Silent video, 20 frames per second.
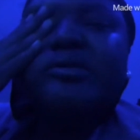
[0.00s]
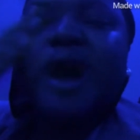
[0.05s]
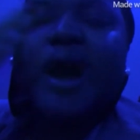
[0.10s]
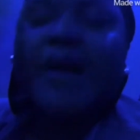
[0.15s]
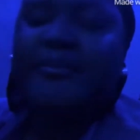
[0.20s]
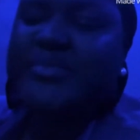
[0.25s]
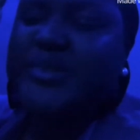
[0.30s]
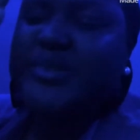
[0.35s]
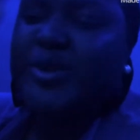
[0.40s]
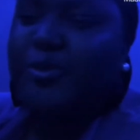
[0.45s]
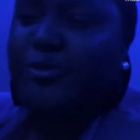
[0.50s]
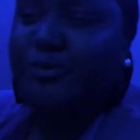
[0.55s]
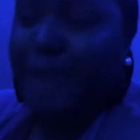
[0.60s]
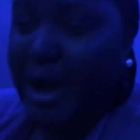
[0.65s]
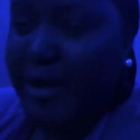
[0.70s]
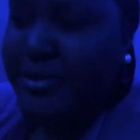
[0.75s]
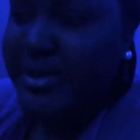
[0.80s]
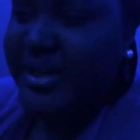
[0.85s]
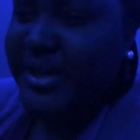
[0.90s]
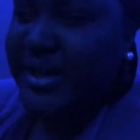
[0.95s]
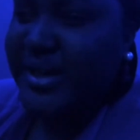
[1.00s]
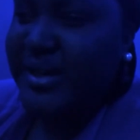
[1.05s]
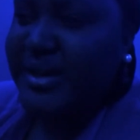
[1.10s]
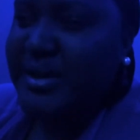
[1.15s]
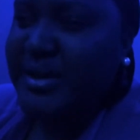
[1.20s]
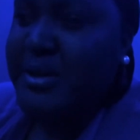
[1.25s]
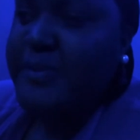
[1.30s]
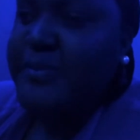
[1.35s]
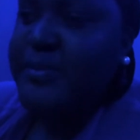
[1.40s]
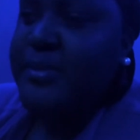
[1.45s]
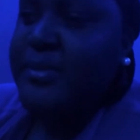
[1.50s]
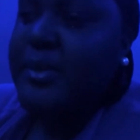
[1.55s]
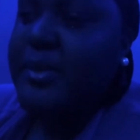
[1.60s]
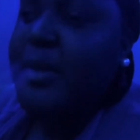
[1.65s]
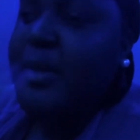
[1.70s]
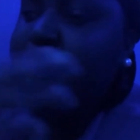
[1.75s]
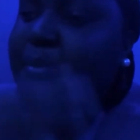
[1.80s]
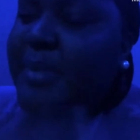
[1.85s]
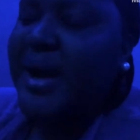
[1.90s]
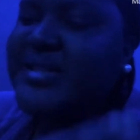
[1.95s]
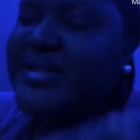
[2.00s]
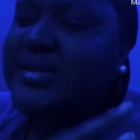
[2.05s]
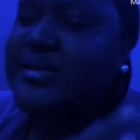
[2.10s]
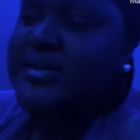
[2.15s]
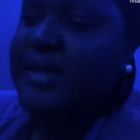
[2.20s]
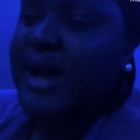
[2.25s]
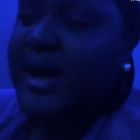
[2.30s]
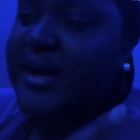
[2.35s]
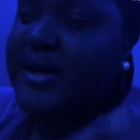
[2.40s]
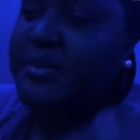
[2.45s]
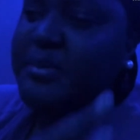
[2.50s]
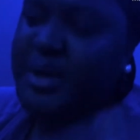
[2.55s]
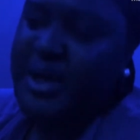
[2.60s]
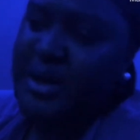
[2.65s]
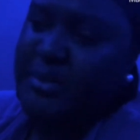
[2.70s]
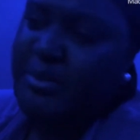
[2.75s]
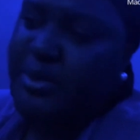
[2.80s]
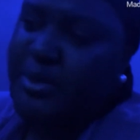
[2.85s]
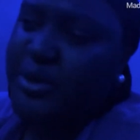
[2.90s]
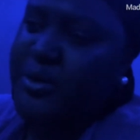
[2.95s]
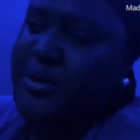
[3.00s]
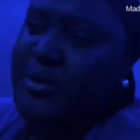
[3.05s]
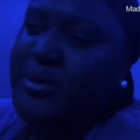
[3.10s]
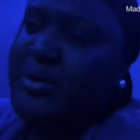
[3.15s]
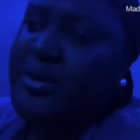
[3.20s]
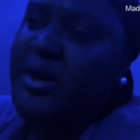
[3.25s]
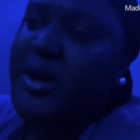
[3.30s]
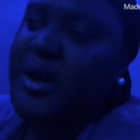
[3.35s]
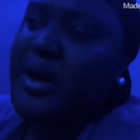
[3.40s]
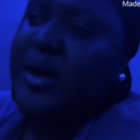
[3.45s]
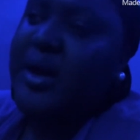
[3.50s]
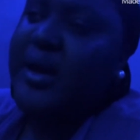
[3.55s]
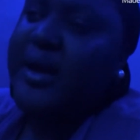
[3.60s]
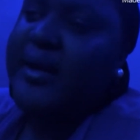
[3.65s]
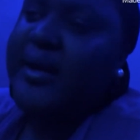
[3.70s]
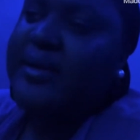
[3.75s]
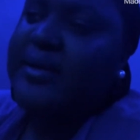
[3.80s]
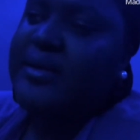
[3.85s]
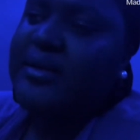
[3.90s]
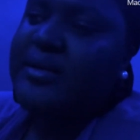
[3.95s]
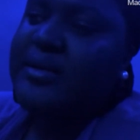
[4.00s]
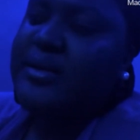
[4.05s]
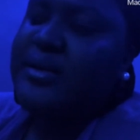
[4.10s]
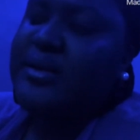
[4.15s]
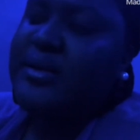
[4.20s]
I'm surrounded by sighted people, and